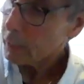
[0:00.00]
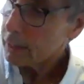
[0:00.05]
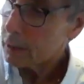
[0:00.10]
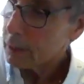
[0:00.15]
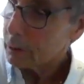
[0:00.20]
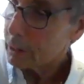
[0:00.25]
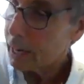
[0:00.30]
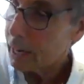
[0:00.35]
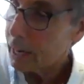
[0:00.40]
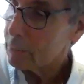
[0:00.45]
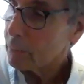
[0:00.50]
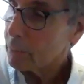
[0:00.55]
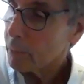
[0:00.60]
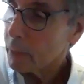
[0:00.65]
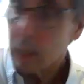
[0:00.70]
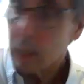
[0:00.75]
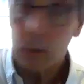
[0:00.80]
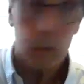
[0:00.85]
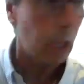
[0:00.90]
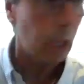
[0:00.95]
Okay.
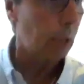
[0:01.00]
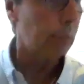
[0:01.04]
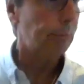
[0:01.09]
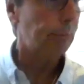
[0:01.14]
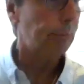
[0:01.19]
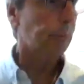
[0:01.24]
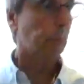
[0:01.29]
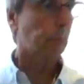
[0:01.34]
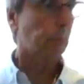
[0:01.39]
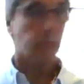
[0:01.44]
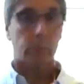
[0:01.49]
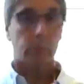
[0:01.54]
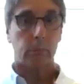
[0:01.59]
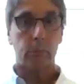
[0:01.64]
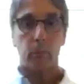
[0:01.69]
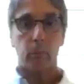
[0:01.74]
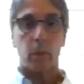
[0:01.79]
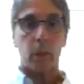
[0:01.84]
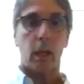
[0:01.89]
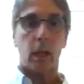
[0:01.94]
So
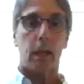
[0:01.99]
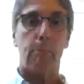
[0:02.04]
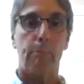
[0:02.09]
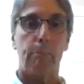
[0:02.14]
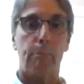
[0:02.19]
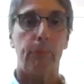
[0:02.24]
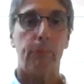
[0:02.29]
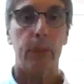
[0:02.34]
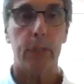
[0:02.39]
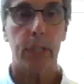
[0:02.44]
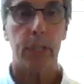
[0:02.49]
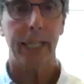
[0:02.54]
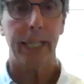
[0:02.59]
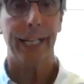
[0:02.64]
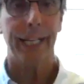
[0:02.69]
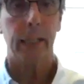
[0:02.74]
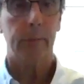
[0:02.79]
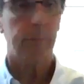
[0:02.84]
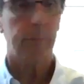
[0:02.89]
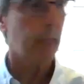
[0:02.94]
in
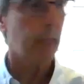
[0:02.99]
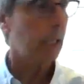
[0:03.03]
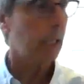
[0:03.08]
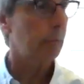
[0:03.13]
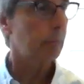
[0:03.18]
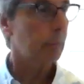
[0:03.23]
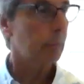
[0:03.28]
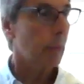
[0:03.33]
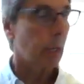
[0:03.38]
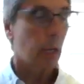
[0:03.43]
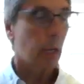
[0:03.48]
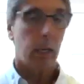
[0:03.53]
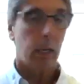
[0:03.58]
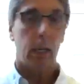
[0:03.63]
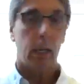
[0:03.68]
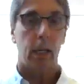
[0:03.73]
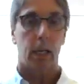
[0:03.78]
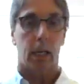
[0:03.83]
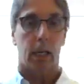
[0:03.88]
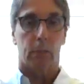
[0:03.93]
sitting,
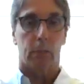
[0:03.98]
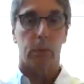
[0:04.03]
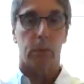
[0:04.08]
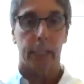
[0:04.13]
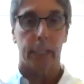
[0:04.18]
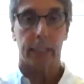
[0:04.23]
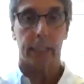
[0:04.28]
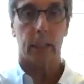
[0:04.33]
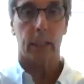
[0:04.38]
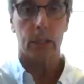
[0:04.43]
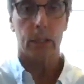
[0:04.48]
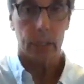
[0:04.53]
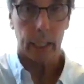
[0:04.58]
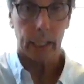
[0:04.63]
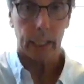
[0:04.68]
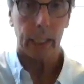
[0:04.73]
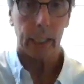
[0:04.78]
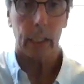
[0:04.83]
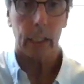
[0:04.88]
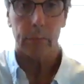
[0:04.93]
we'll get to
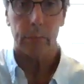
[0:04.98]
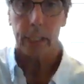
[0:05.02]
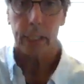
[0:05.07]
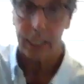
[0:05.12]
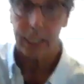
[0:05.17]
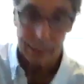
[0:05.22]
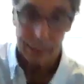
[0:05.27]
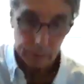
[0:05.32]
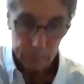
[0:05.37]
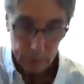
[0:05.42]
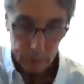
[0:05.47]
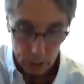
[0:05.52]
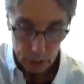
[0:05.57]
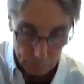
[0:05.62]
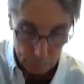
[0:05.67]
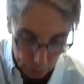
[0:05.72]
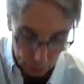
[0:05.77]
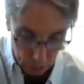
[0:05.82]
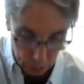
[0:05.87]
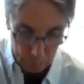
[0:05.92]
sitting in a minute. Let me
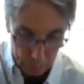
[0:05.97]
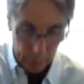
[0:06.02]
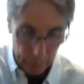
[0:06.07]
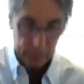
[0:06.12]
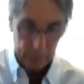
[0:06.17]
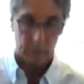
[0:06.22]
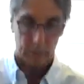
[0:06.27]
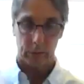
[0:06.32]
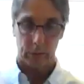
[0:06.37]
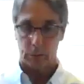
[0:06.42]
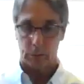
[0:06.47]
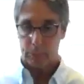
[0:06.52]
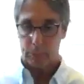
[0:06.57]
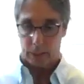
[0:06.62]
just push back a little